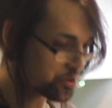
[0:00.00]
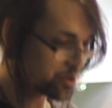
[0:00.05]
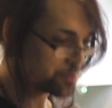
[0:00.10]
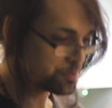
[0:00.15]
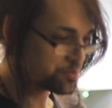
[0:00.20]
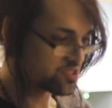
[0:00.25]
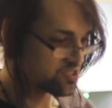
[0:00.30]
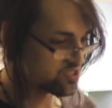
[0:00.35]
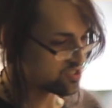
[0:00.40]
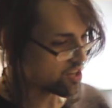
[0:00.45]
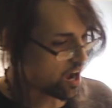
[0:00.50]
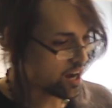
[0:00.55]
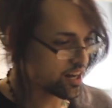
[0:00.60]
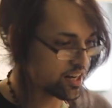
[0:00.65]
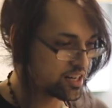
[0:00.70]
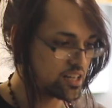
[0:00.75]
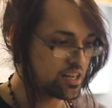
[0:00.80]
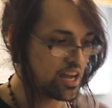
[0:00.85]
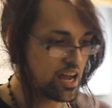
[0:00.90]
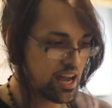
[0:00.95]
Grip's
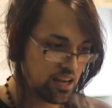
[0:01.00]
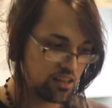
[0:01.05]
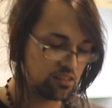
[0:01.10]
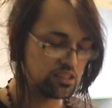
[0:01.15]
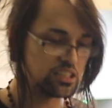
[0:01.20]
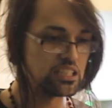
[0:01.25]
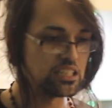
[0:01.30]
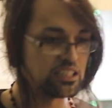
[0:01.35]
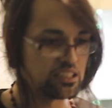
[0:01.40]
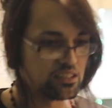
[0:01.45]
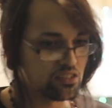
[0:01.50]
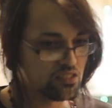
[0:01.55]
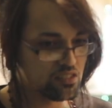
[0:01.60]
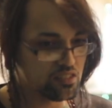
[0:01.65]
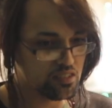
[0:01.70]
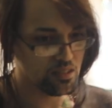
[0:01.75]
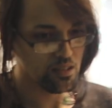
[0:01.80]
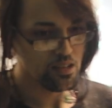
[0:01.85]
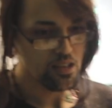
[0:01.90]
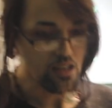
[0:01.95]
talking to
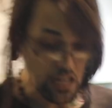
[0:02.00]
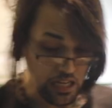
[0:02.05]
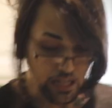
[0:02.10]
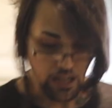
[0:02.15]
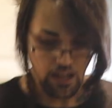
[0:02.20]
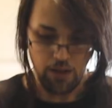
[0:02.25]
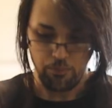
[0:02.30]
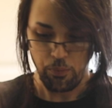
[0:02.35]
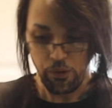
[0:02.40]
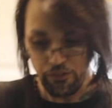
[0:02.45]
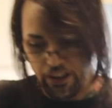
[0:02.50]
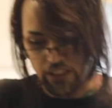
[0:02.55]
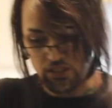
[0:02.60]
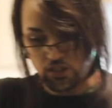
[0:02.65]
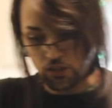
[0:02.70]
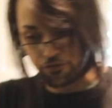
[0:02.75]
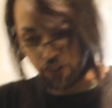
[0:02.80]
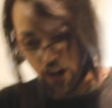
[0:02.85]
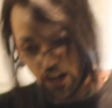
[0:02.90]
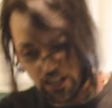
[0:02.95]
aliens,
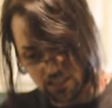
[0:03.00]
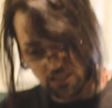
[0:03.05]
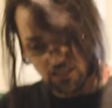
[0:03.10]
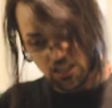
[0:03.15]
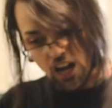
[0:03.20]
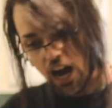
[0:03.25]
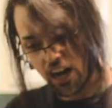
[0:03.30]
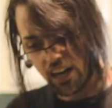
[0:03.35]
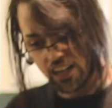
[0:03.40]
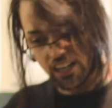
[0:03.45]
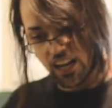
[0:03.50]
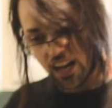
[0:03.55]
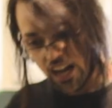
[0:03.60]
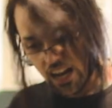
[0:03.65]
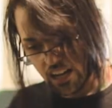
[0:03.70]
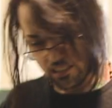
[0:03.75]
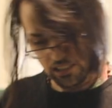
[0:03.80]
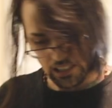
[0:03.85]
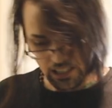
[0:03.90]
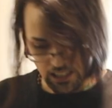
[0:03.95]
Professor Fun's talking to
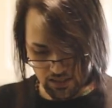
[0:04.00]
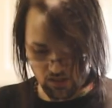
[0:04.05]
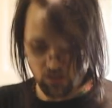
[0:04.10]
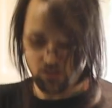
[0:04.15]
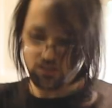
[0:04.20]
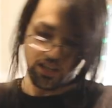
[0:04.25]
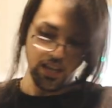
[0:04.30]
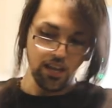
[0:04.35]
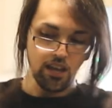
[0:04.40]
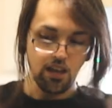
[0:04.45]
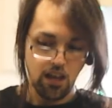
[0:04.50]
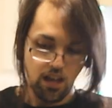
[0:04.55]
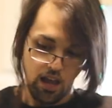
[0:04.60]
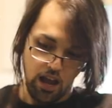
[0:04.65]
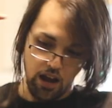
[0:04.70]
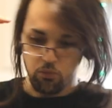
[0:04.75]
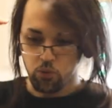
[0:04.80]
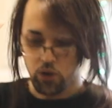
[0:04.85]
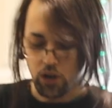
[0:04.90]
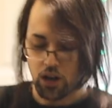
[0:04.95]
aliens,
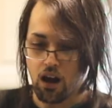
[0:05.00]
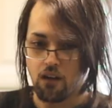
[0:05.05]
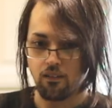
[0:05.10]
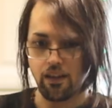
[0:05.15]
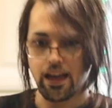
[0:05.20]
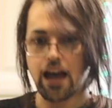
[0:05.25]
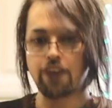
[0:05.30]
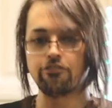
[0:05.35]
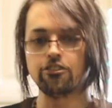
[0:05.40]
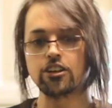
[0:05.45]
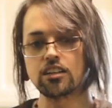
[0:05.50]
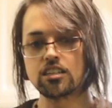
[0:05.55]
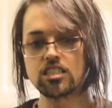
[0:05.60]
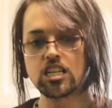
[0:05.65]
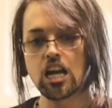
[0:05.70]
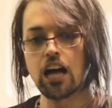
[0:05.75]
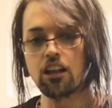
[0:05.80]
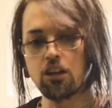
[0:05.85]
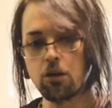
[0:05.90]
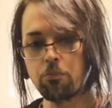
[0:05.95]
and we're all having
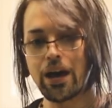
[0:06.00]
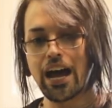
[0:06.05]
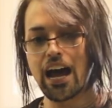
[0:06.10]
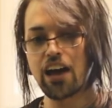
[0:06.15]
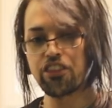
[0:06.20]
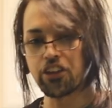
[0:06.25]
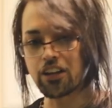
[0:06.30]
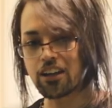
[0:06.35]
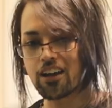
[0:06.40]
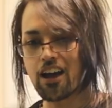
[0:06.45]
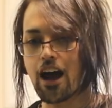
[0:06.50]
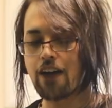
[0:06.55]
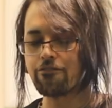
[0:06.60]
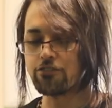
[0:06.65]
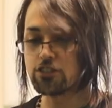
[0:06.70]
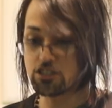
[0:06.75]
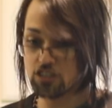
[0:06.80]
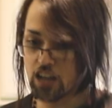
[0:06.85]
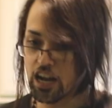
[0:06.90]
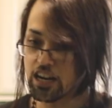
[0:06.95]
telepathic
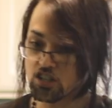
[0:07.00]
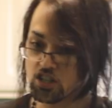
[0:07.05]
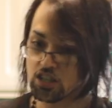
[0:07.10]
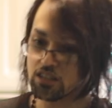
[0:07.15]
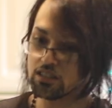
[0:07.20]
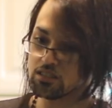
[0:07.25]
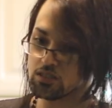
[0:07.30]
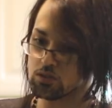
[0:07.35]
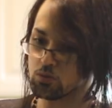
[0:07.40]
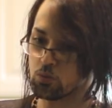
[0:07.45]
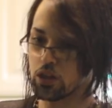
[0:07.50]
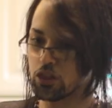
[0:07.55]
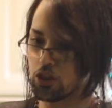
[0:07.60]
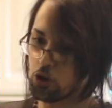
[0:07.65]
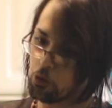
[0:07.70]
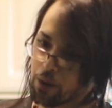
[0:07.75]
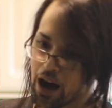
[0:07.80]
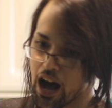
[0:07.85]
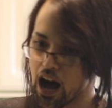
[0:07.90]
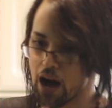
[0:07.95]
conversations with
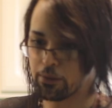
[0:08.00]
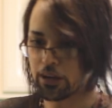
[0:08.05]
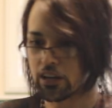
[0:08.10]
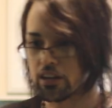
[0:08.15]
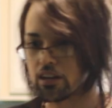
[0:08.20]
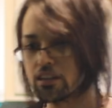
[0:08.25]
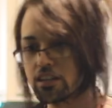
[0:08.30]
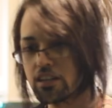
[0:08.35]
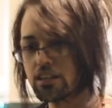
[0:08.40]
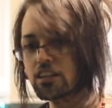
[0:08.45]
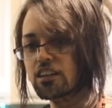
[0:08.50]
Obama.